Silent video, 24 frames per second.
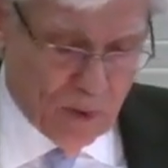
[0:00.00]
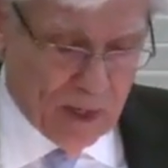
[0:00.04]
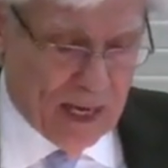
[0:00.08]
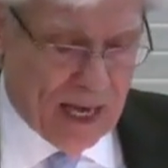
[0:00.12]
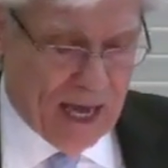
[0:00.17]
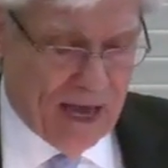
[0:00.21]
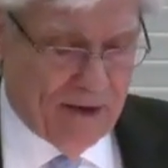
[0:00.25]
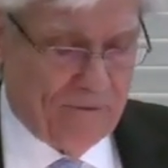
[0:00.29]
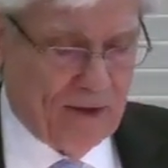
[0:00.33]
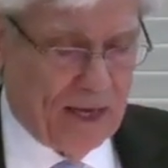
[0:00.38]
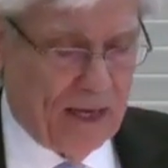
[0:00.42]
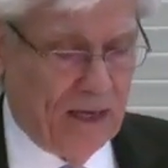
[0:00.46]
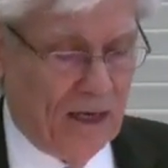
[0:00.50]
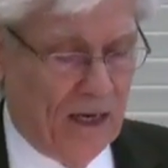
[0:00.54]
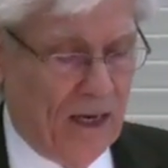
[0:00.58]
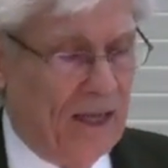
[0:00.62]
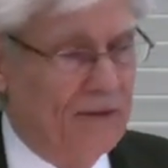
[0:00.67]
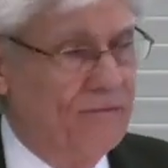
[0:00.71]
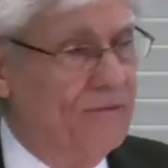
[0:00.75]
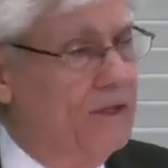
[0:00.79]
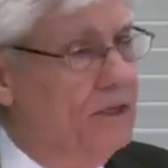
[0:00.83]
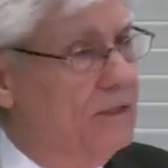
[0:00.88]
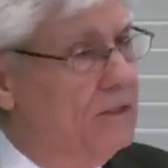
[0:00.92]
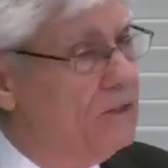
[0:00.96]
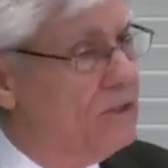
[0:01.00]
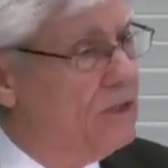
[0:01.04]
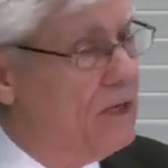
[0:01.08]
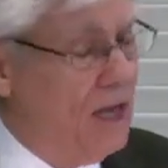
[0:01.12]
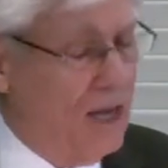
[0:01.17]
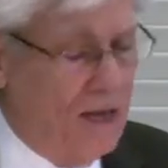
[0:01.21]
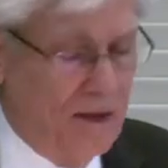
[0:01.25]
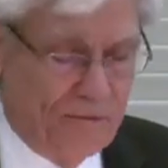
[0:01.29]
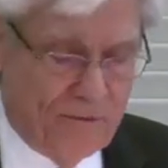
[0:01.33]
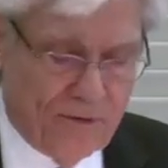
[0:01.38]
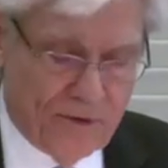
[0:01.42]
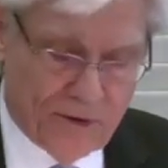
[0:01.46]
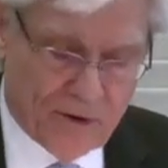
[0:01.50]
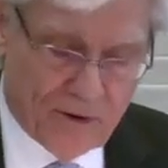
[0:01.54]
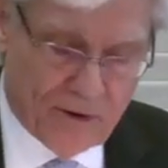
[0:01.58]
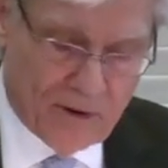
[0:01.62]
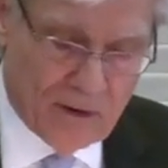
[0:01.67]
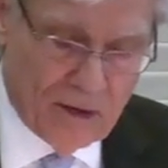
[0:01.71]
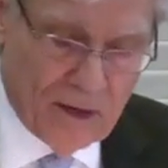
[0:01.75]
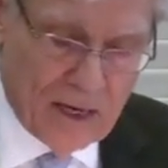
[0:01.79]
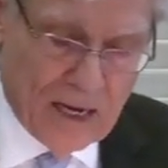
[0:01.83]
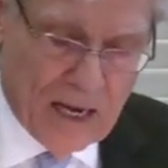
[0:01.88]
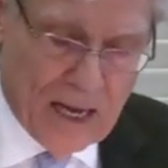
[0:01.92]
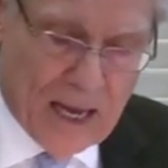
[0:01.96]
have a living
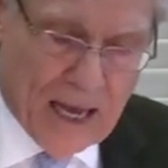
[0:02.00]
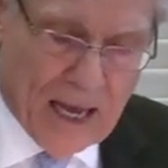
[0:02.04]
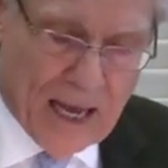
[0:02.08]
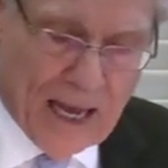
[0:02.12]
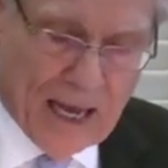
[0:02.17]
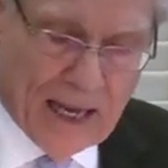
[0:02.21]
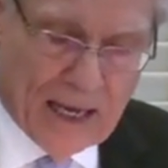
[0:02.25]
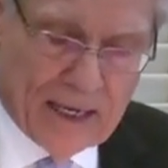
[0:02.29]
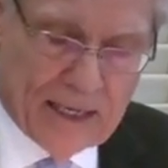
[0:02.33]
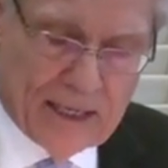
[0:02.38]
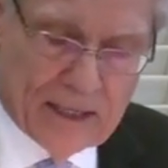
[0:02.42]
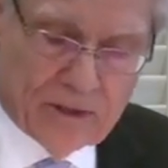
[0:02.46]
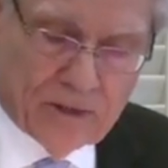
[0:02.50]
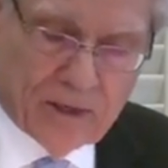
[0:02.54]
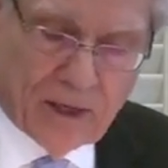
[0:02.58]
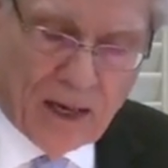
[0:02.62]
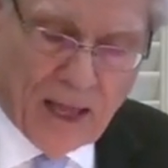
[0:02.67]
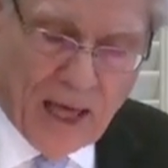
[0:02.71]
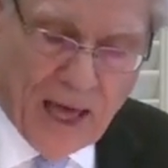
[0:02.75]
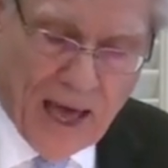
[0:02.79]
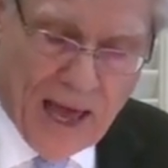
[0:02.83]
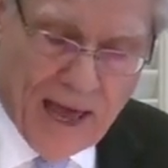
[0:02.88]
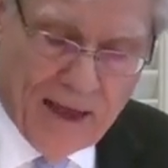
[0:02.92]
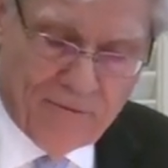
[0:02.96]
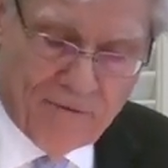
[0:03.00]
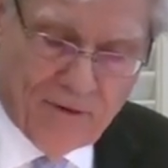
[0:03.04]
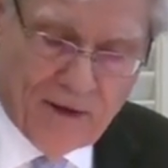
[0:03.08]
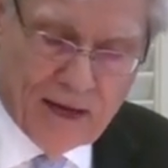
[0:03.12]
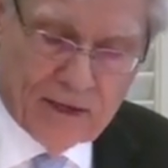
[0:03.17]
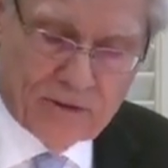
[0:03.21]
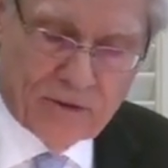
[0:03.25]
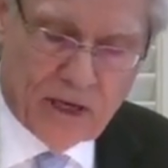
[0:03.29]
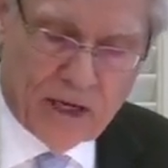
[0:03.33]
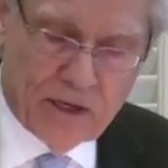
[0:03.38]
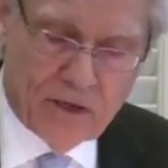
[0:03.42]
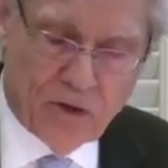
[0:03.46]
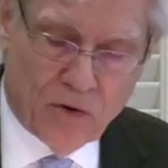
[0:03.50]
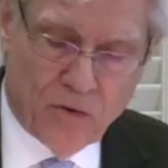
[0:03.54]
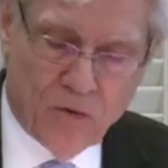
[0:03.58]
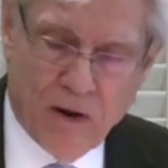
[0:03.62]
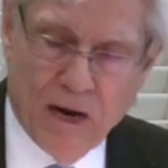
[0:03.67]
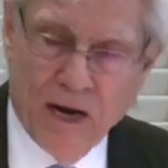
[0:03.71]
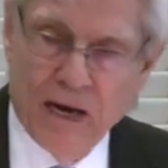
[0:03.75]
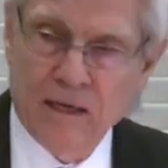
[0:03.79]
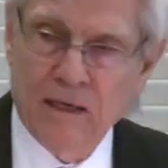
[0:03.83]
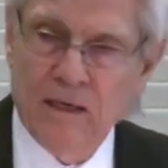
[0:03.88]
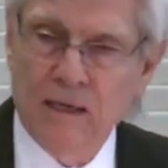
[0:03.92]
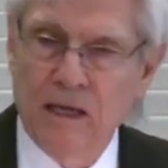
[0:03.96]
Savior, and his life has a
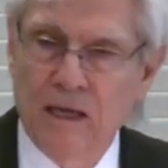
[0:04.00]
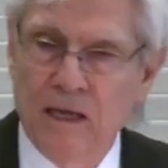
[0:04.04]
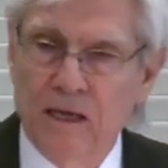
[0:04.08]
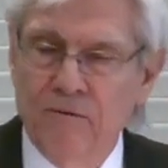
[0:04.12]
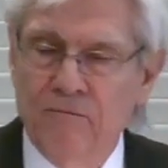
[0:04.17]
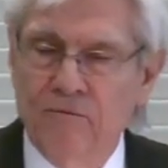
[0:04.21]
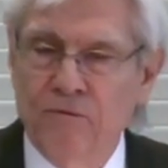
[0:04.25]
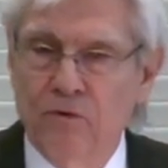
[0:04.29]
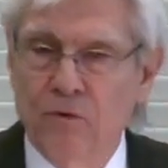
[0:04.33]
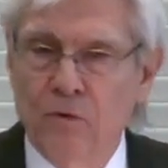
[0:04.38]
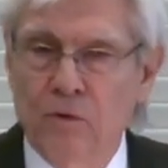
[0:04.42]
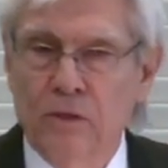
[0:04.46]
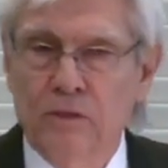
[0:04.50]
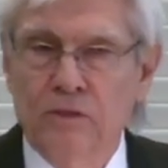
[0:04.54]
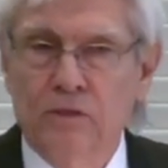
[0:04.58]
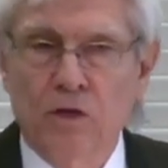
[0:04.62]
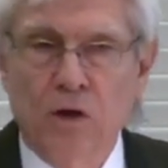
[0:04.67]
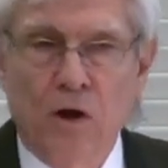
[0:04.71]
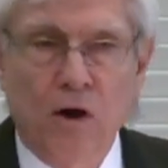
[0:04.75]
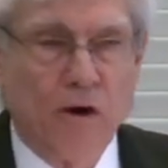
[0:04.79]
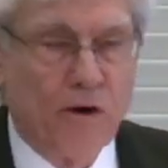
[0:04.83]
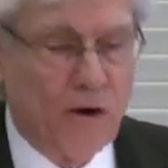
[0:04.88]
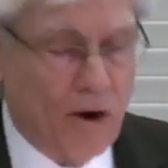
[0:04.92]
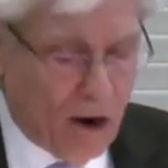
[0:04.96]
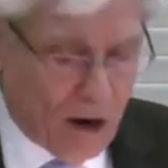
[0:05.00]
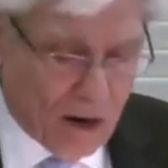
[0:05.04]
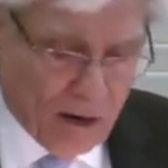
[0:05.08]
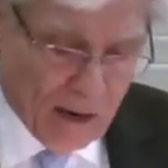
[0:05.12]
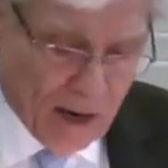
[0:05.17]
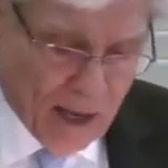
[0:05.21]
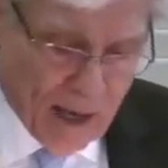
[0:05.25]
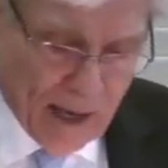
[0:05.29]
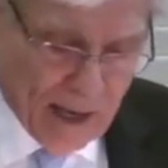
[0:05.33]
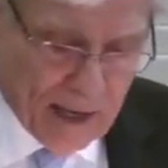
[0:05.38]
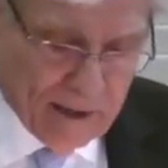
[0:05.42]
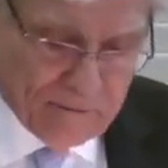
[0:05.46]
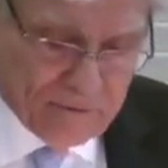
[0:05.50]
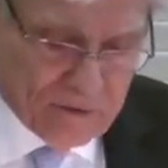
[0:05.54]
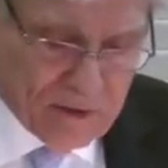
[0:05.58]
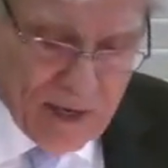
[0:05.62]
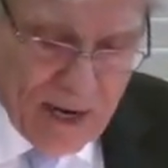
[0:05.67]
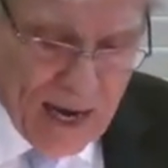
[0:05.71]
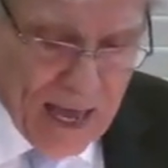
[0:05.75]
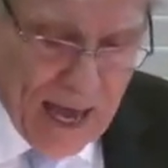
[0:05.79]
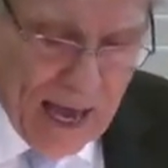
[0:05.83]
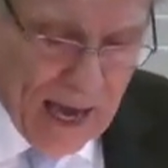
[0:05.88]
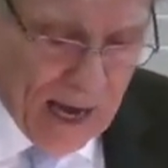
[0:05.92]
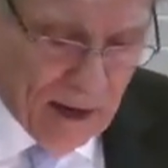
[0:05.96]
direct influence on our lives
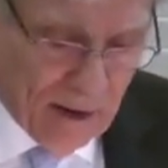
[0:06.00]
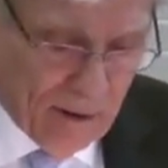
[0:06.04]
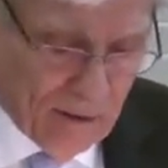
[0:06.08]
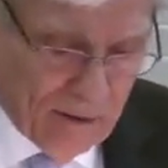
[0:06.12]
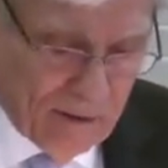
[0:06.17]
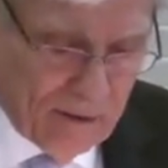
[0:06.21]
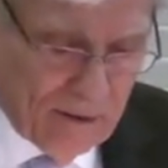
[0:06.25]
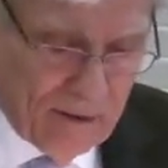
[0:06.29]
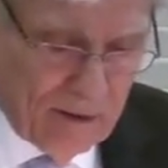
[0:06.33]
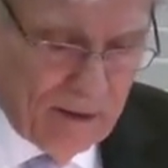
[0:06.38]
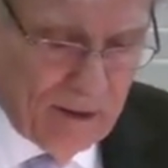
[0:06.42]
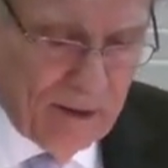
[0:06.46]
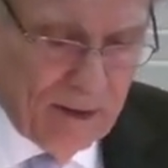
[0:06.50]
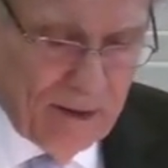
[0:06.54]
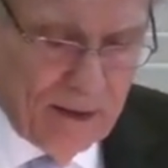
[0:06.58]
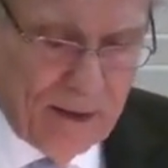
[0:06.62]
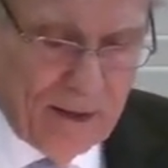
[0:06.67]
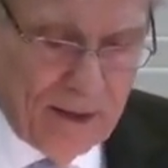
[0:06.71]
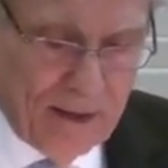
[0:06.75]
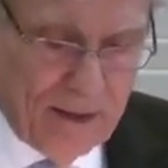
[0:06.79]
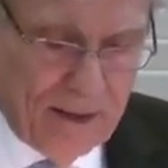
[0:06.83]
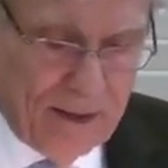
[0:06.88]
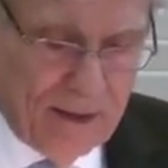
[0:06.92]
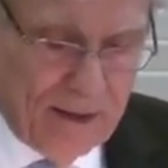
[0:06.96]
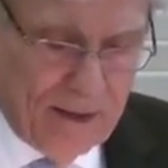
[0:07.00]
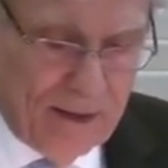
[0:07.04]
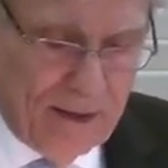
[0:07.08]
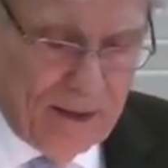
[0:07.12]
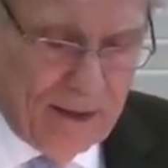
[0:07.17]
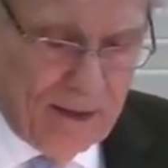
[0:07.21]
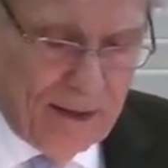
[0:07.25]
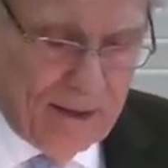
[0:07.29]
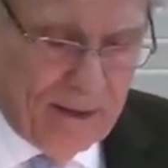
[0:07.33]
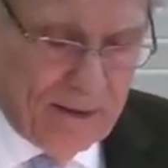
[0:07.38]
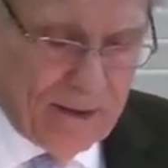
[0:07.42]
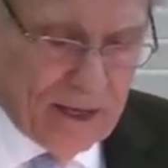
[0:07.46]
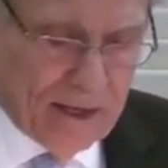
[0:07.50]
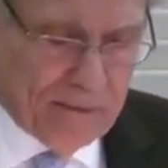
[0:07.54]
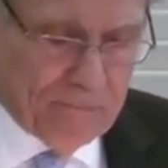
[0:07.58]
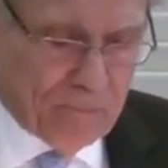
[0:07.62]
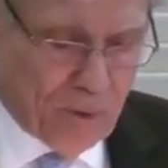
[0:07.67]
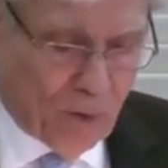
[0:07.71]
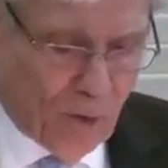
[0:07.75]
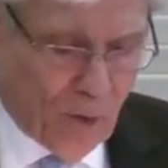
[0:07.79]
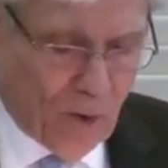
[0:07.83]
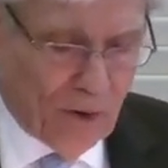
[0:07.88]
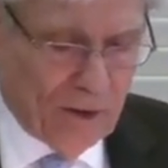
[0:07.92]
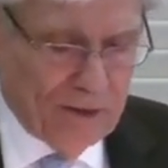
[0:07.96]
now. The
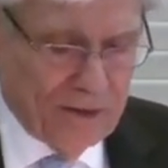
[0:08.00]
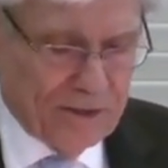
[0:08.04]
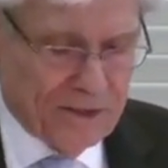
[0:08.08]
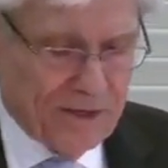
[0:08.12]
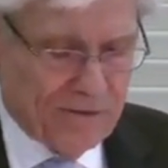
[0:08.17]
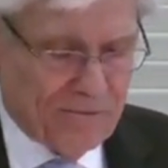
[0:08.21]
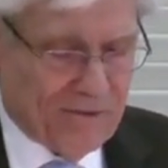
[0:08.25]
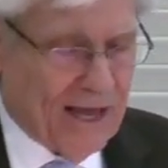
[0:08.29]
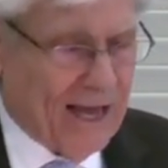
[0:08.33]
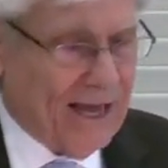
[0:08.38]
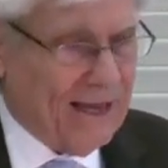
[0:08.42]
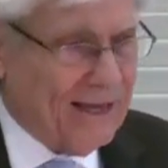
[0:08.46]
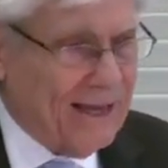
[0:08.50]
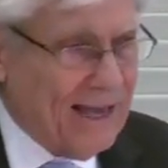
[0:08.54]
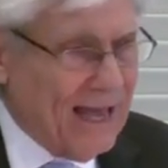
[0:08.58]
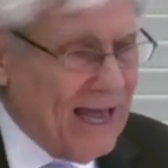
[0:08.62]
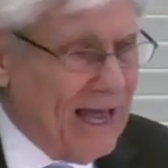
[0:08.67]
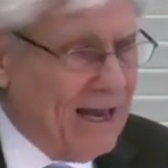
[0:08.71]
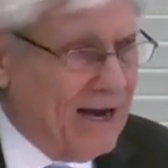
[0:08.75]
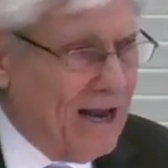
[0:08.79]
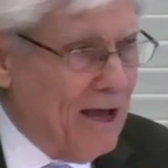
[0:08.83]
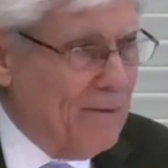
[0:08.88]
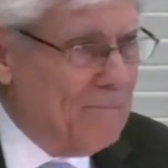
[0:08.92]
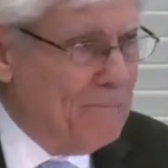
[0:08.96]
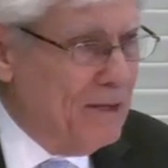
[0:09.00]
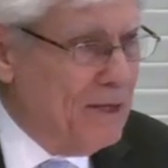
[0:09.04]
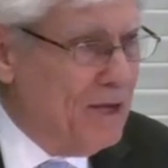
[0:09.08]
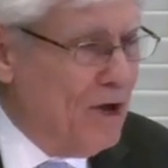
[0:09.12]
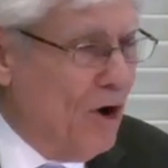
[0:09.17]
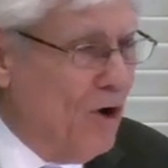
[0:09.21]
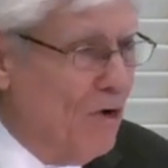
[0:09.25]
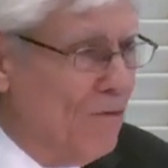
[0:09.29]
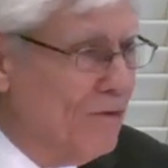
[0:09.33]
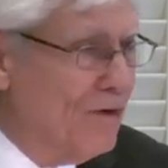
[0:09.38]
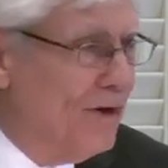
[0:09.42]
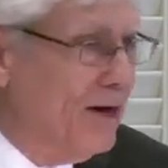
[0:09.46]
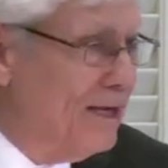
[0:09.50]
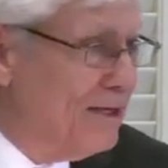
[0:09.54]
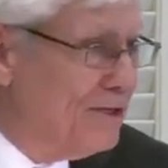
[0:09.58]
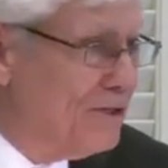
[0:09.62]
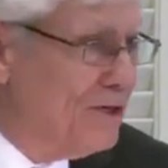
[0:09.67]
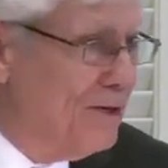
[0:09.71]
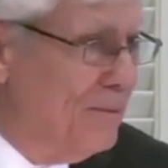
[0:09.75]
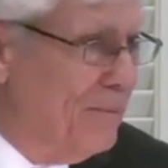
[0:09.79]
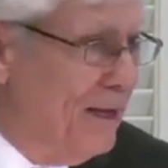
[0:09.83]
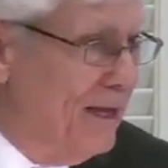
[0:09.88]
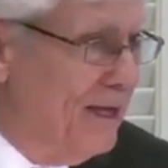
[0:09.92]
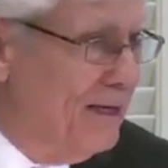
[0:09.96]
importance of that cannot be
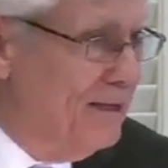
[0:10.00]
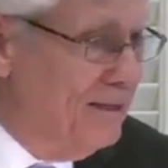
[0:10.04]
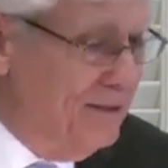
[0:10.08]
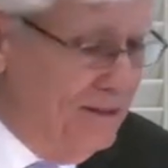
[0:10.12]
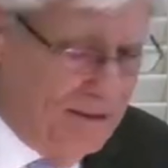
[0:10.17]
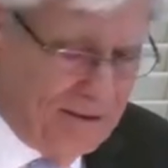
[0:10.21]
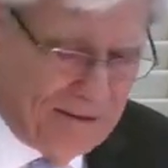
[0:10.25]
overestimated.